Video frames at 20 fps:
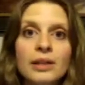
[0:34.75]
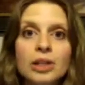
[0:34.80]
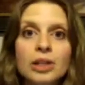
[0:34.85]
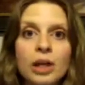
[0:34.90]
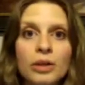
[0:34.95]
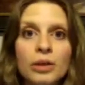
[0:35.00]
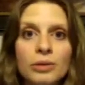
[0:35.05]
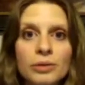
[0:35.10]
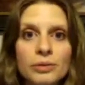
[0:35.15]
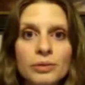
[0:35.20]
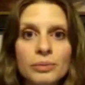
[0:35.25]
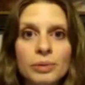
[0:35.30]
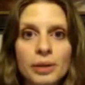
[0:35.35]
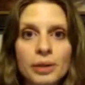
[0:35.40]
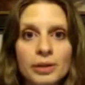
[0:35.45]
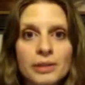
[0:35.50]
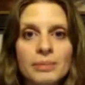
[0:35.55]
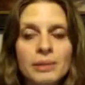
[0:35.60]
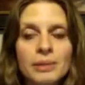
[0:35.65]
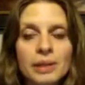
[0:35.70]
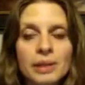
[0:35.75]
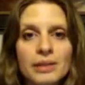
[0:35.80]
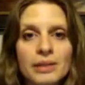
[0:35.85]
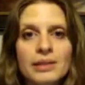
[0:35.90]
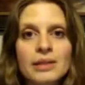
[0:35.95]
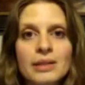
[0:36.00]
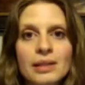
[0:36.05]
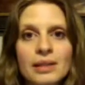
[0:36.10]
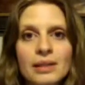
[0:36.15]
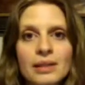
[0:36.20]
Giotto's works
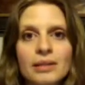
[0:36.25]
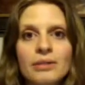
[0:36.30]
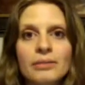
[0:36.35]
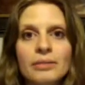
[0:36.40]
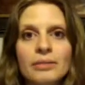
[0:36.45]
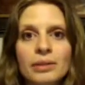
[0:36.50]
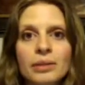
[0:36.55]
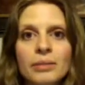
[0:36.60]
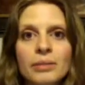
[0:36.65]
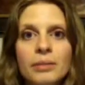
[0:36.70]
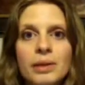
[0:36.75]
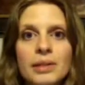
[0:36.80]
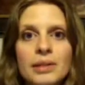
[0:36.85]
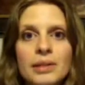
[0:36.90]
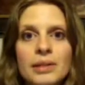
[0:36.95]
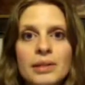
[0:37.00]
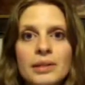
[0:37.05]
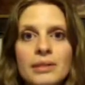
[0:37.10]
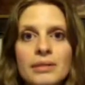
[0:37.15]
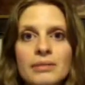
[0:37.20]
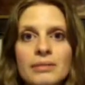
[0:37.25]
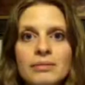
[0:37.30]
because he really was